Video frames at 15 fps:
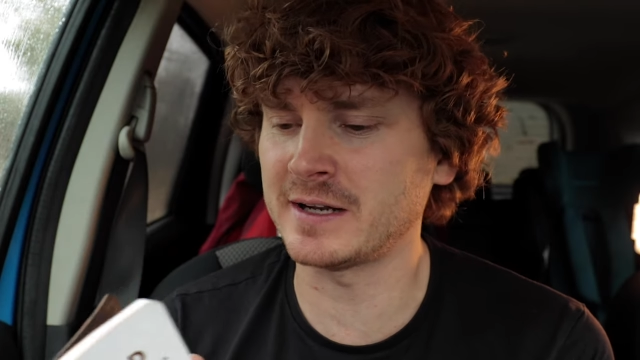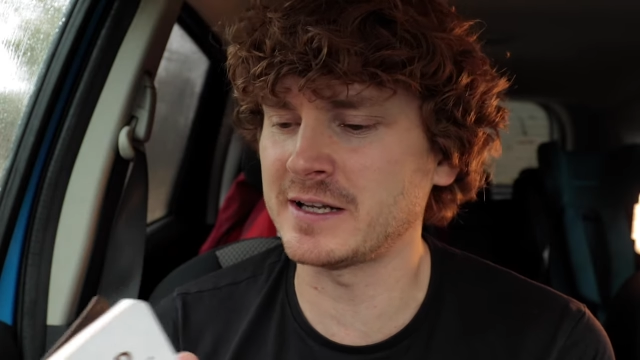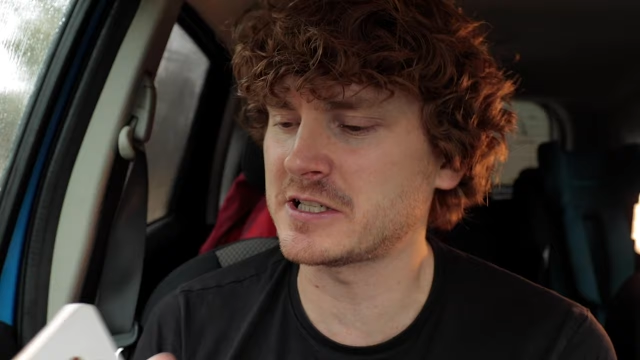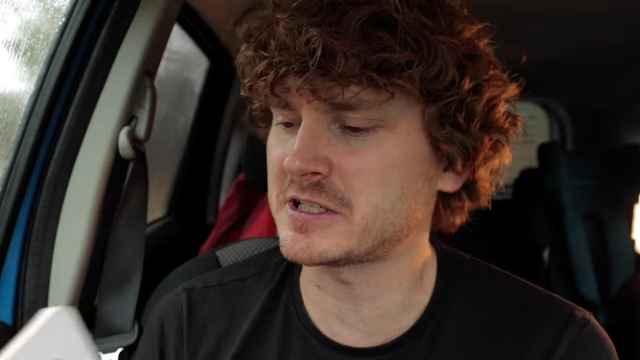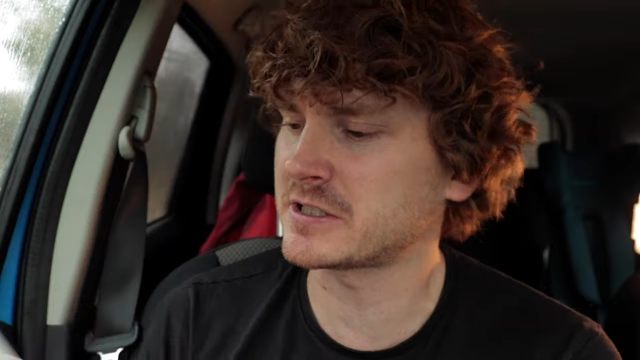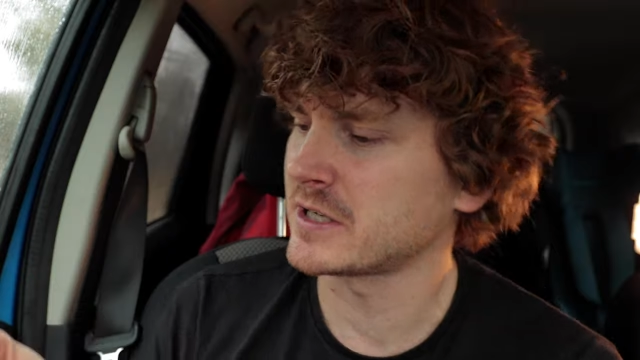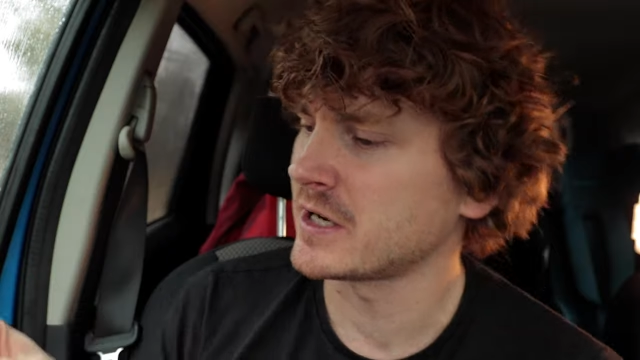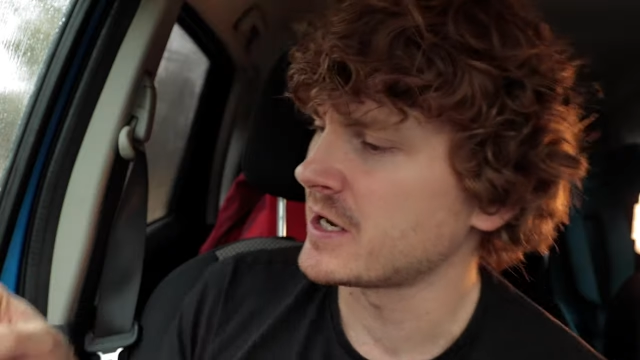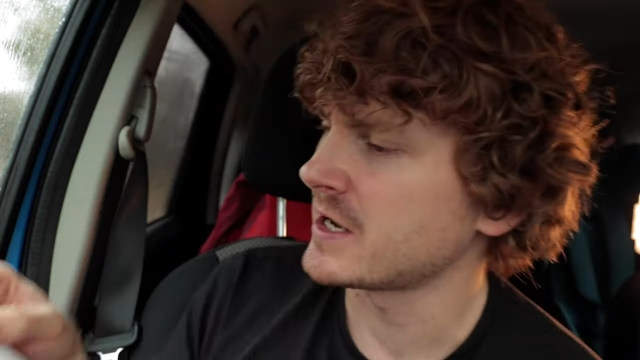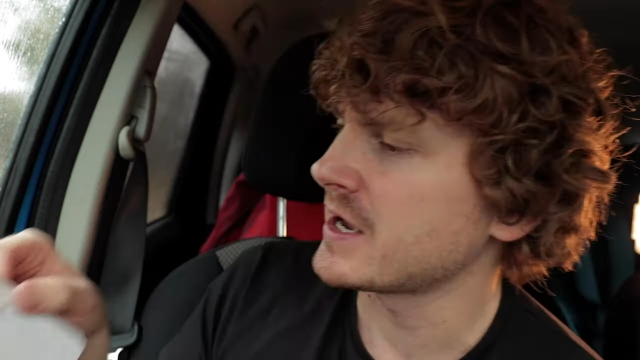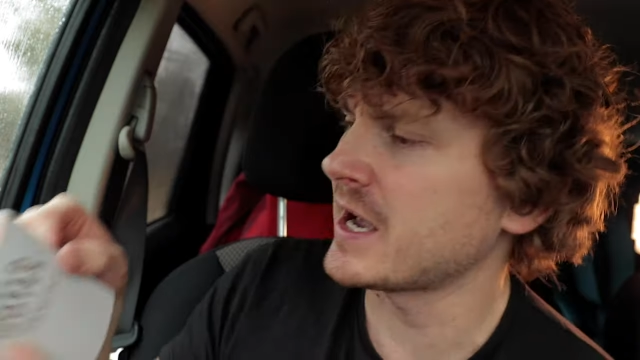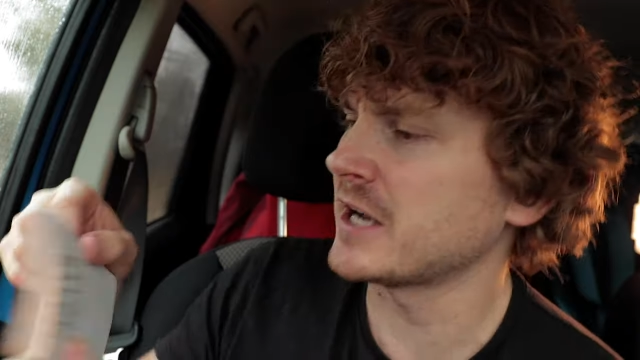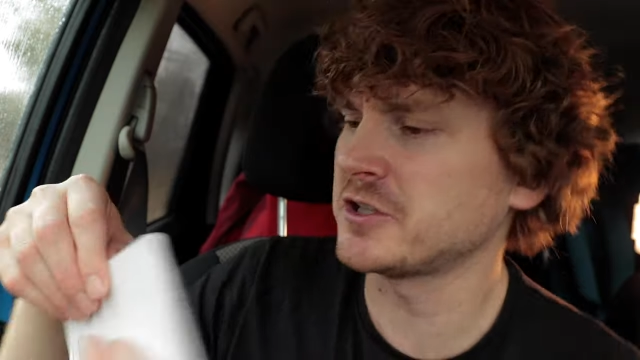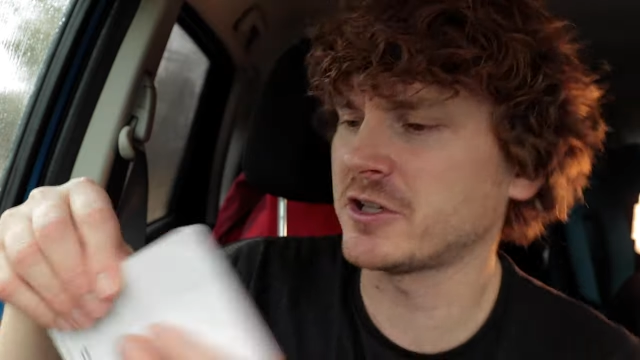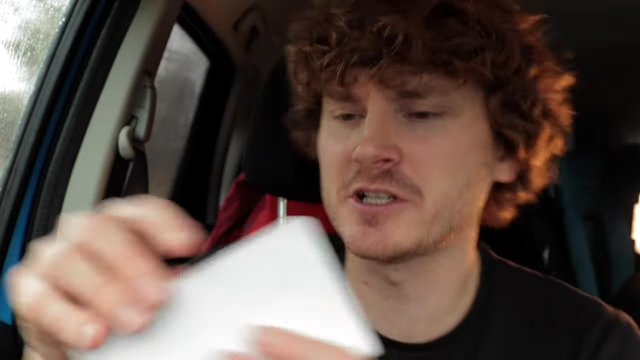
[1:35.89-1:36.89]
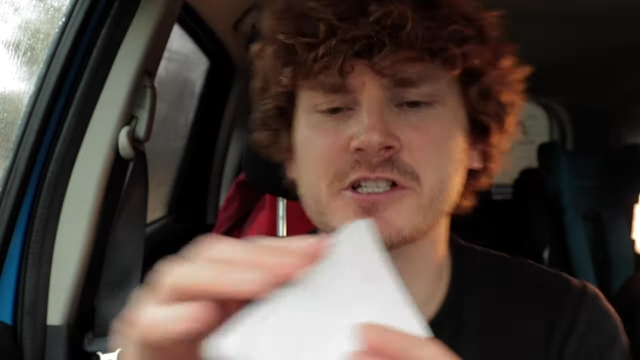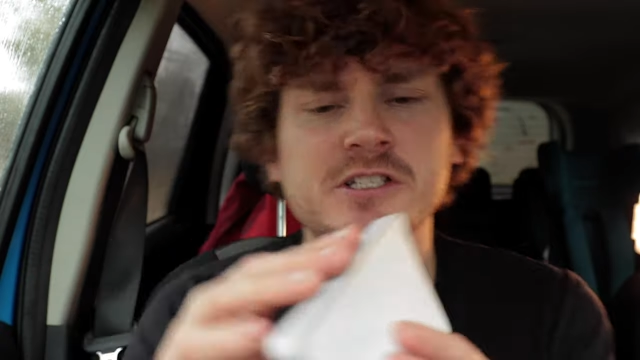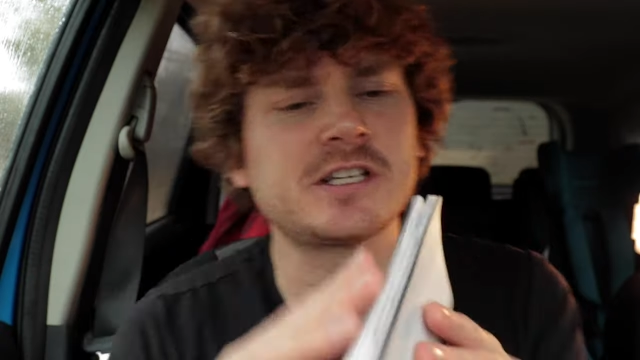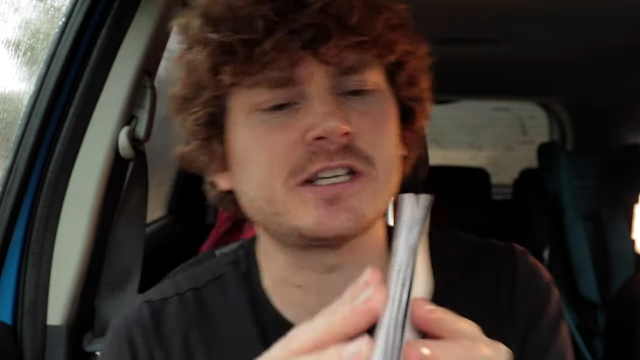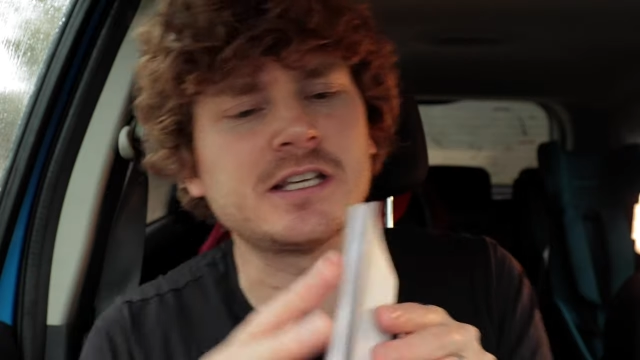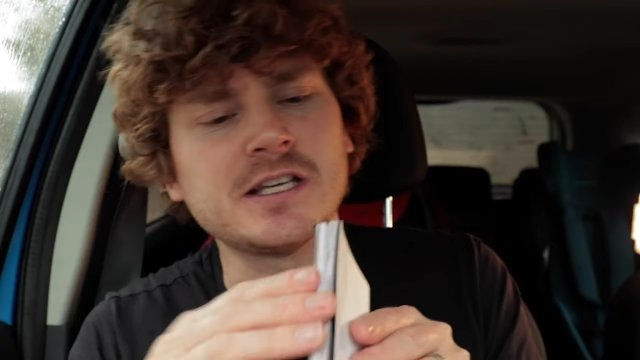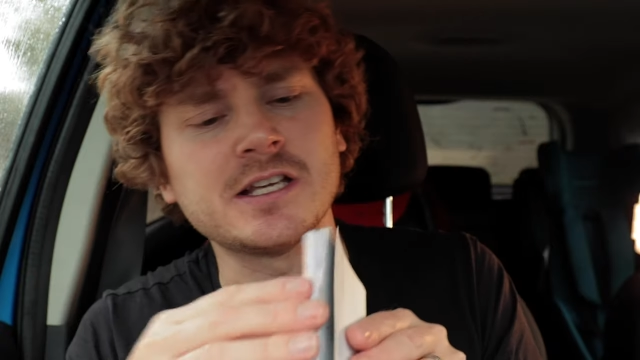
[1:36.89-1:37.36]
and it's, as you can
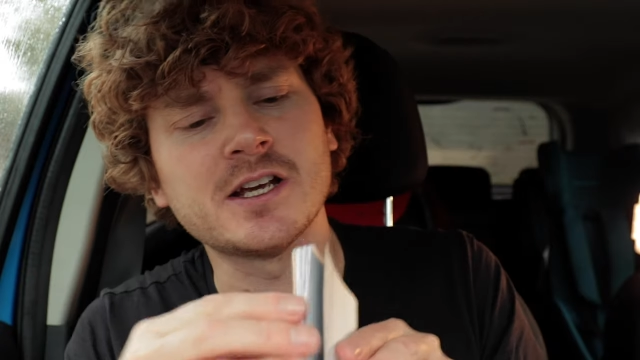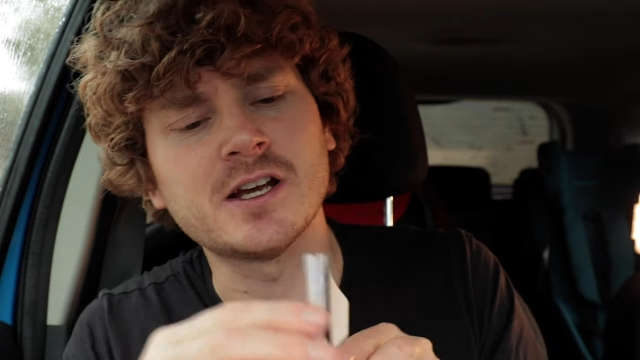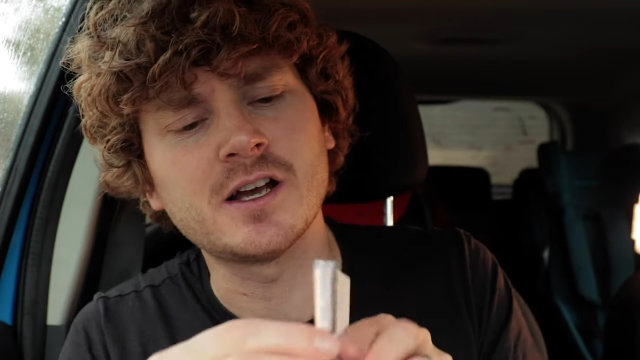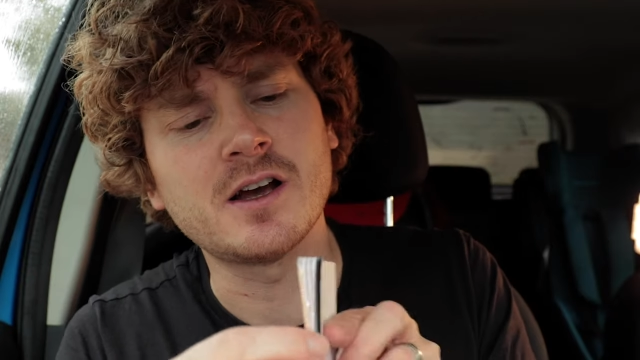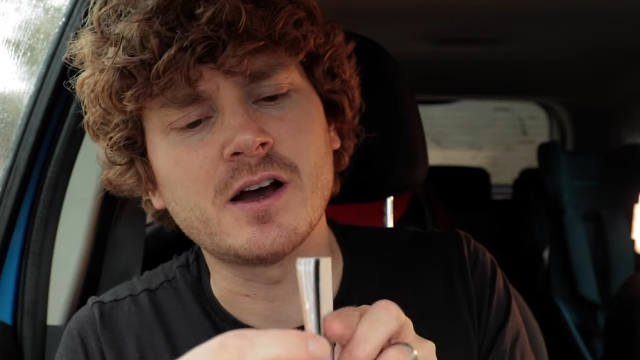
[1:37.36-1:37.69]
see,